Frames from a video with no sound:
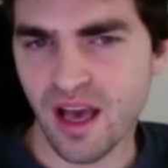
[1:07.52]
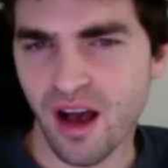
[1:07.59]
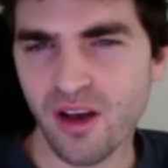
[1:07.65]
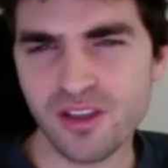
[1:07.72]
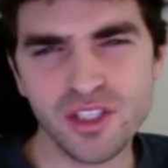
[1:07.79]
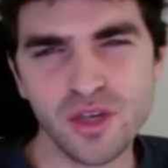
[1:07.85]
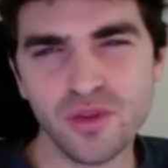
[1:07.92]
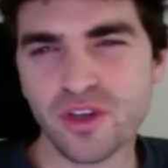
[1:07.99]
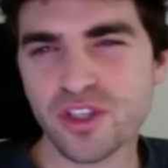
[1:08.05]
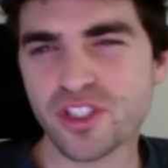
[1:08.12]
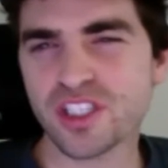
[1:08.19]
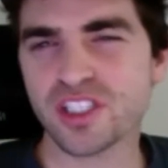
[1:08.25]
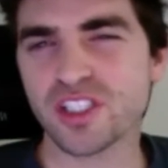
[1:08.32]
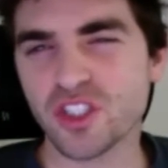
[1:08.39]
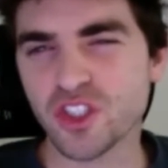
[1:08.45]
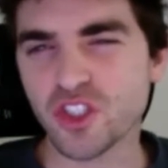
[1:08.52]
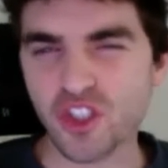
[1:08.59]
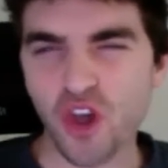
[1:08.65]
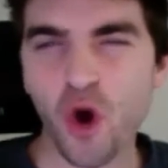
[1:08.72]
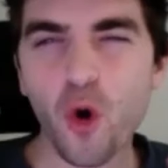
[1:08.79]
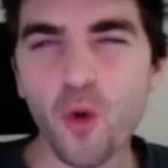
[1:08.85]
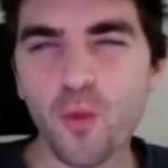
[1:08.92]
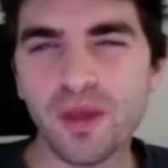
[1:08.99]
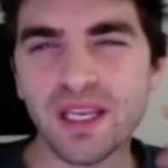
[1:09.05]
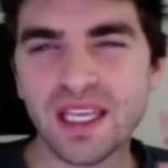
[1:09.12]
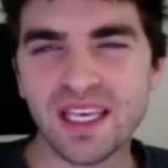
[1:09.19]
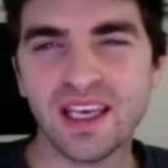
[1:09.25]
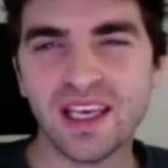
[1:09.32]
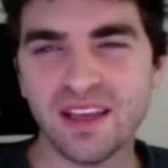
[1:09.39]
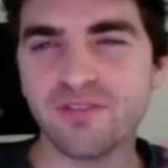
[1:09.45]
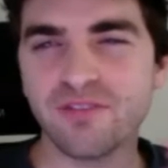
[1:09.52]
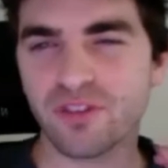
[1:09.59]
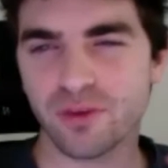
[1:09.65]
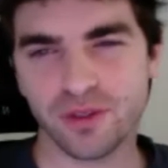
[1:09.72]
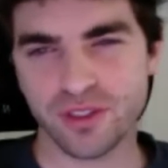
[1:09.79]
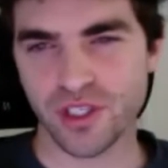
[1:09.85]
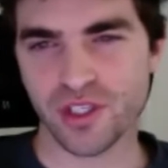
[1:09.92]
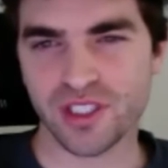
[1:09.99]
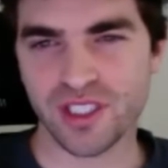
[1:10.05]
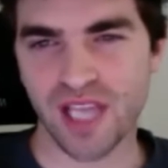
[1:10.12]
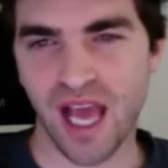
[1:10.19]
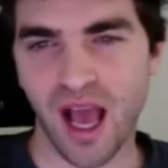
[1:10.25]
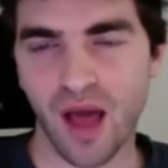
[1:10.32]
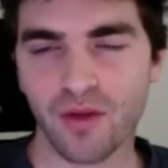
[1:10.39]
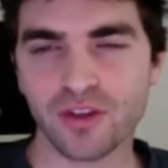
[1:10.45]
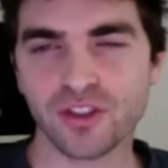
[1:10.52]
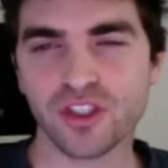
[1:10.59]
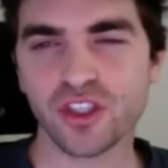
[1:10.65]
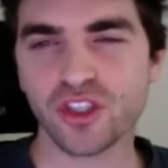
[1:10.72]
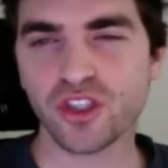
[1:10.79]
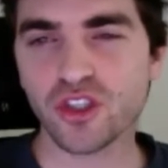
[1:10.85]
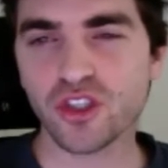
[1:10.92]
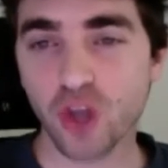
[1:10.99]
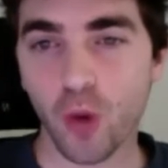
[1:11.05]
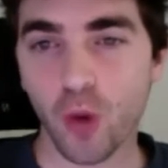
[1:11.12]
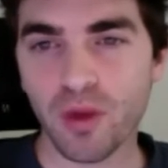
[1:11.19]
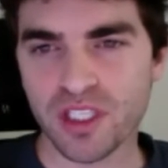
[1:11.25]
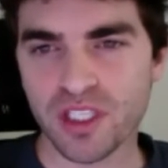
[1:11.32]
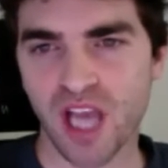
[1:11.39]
Also, there's just so many influencers now. There's just so much